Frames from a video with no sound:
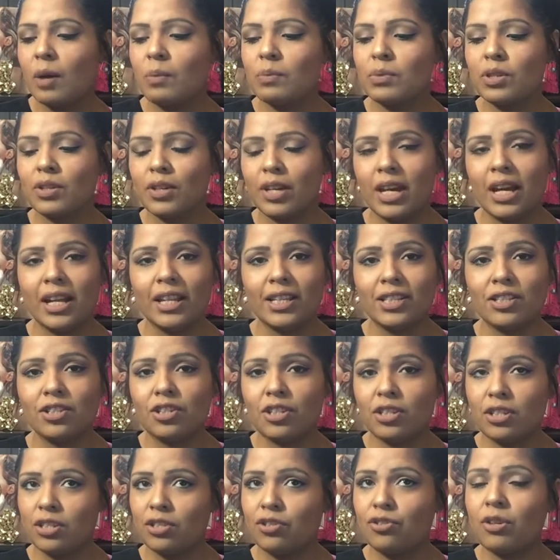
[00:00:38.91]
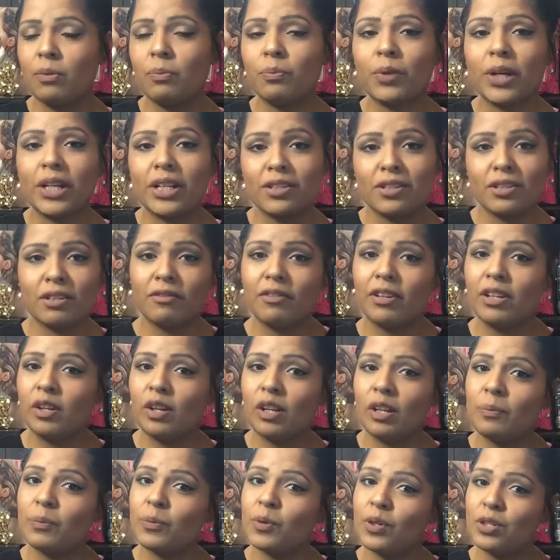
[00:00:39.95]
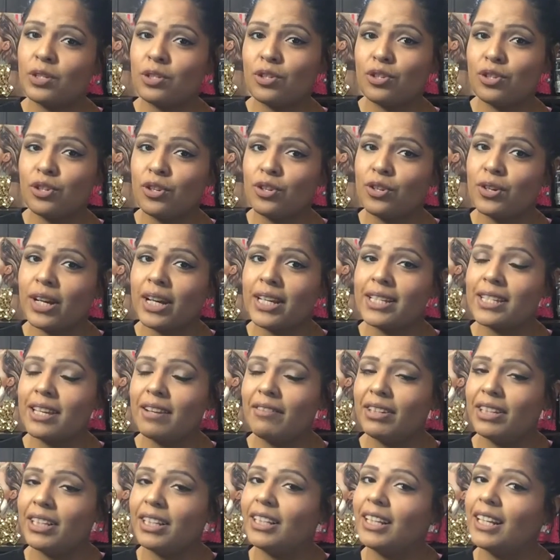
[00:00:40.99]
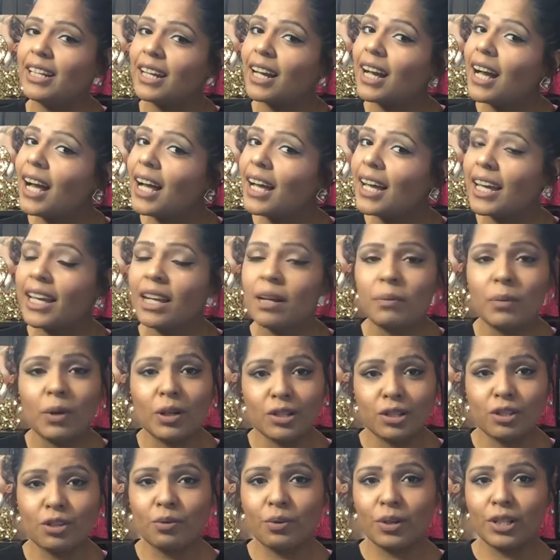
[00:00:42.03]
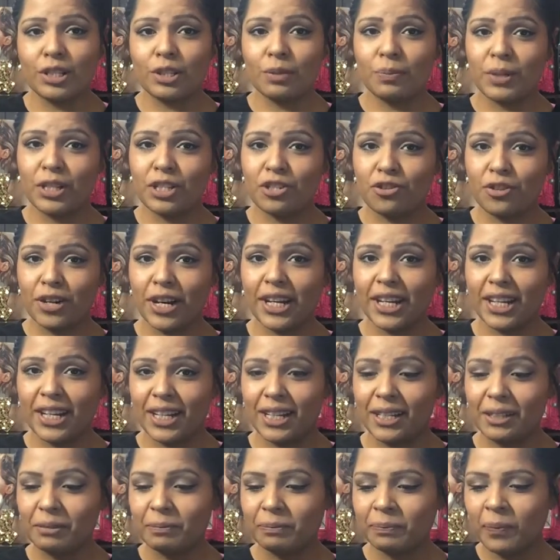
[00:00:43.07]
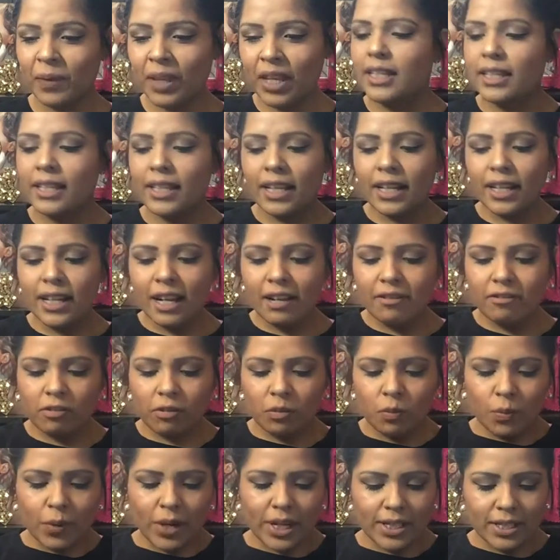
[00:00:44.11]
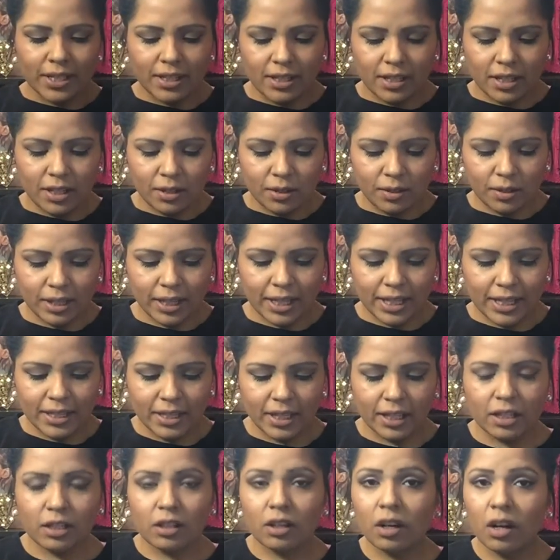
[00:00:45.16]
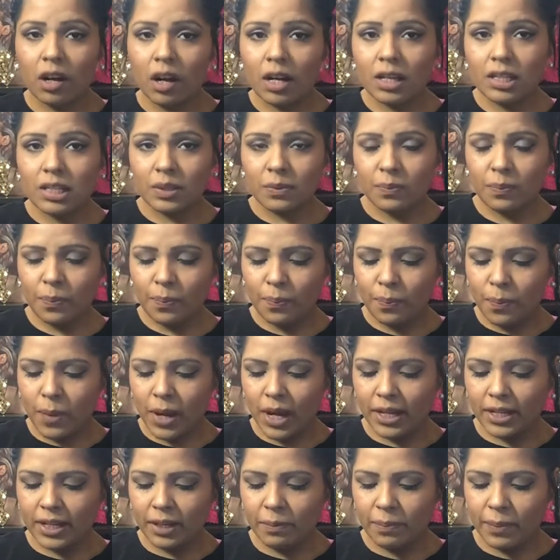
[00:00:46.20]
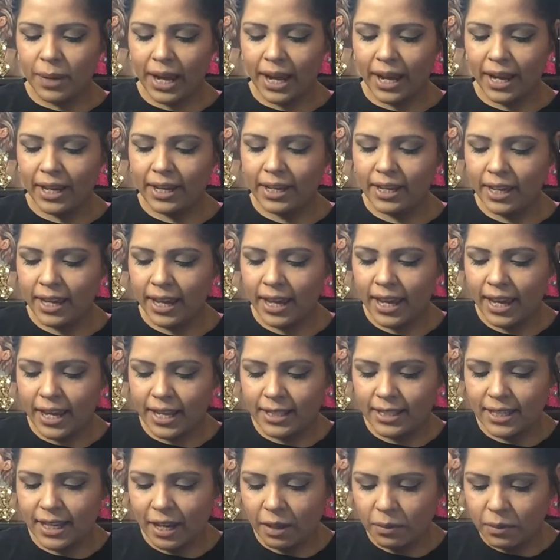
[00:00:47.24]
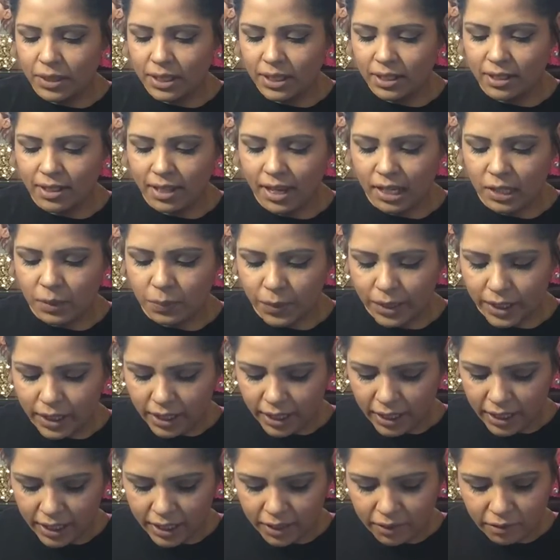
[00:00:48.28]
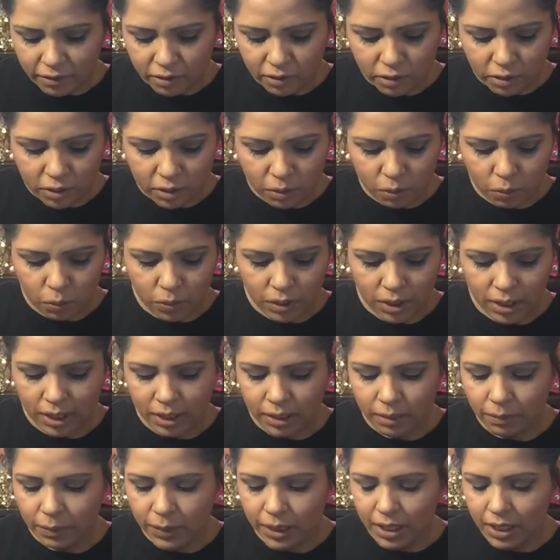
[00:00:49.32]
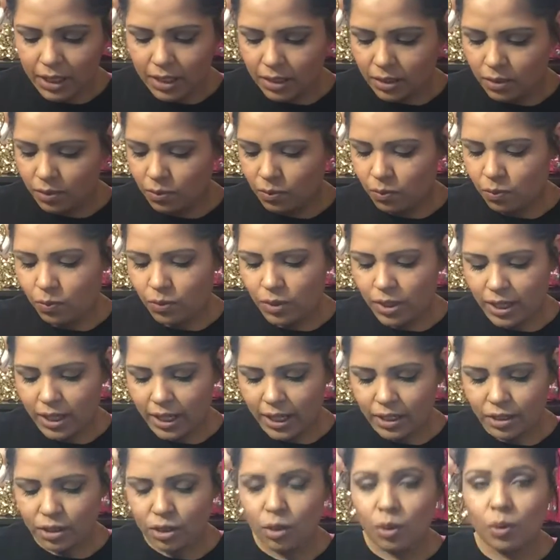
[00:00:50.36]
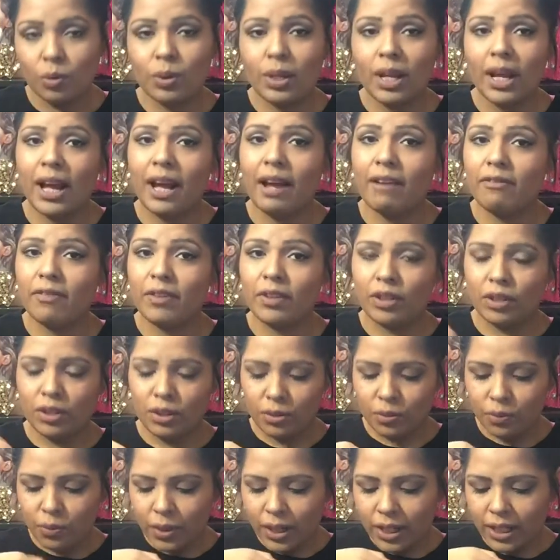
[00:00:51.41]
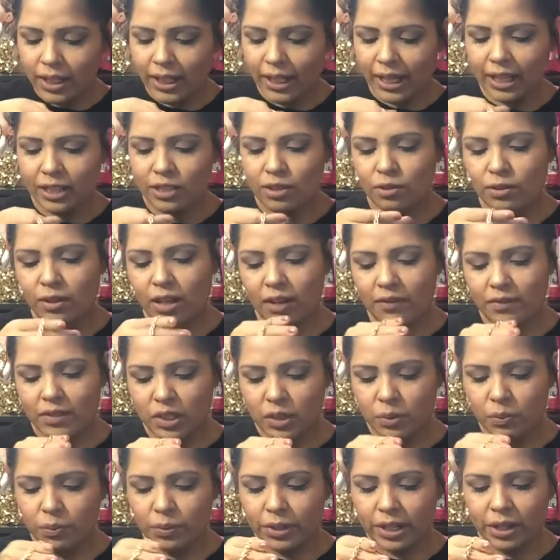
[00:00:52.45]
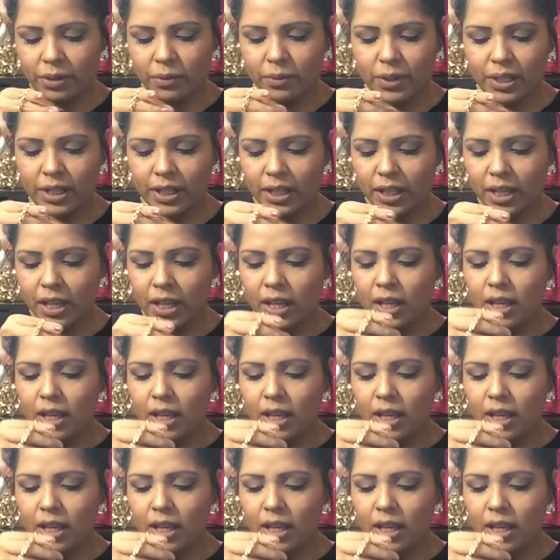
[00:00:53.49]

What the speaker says: So yeah, let's just jump right into the video, and I'm going to show you guys everything that I got, and I'm also going to be trying it on. The thing that I got from Wet Seal is a crossbody bag, and I was in desperate need for one because I don't have a new one, like I don't have a spring one.